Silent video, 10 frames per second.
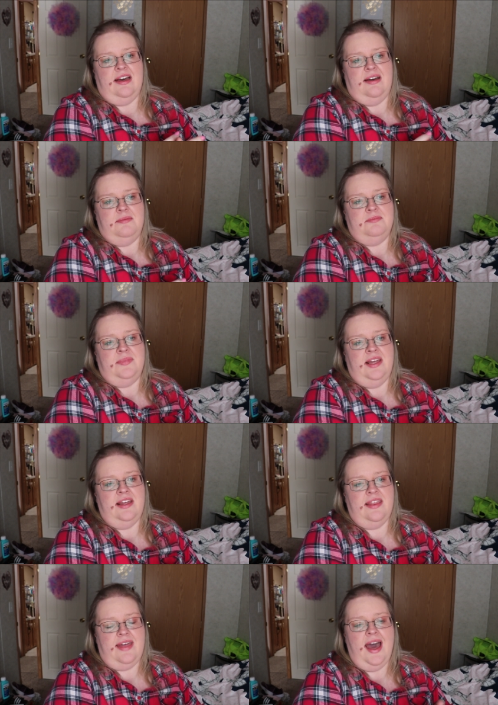Um,
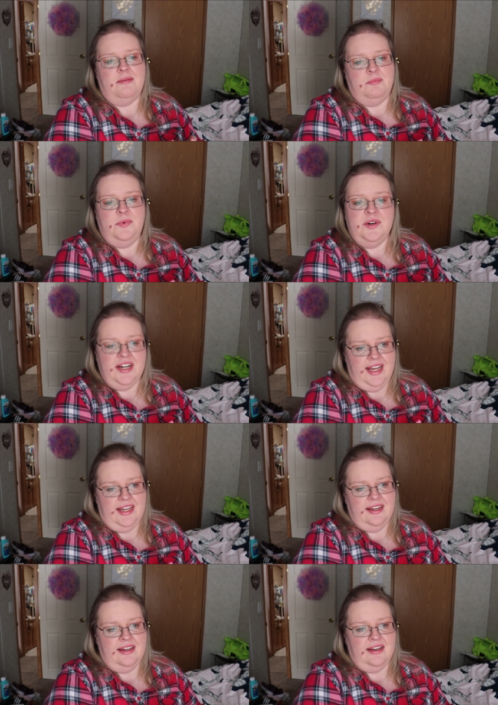that
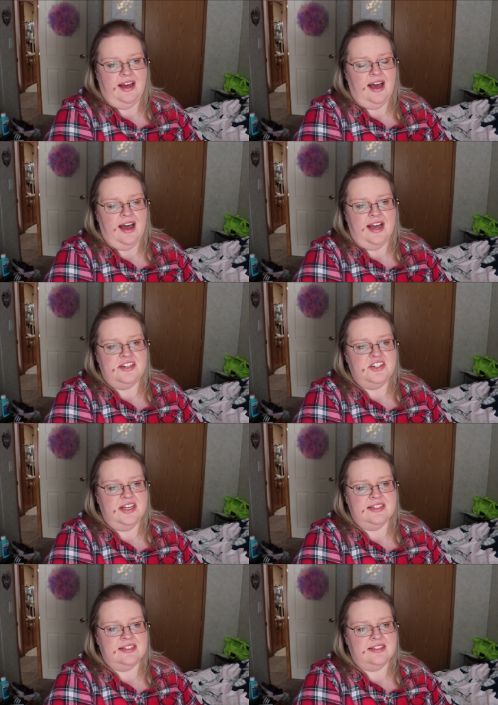morning, I
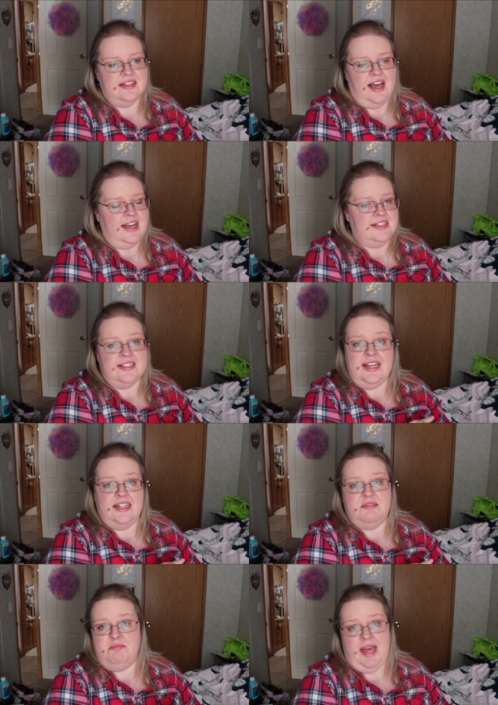just, I
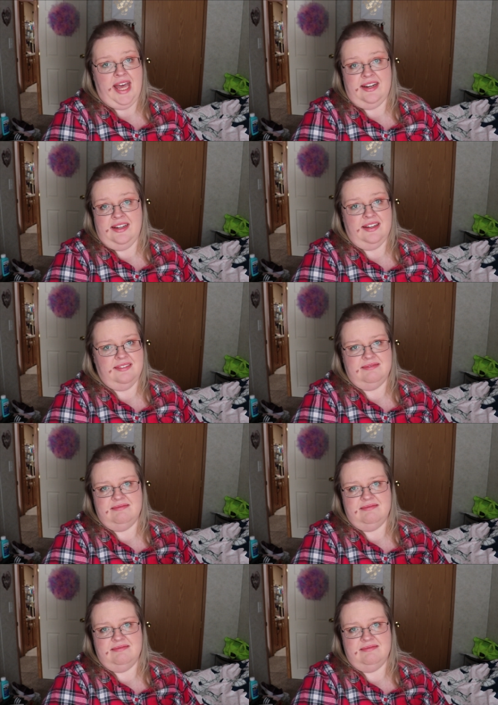stayed in bed.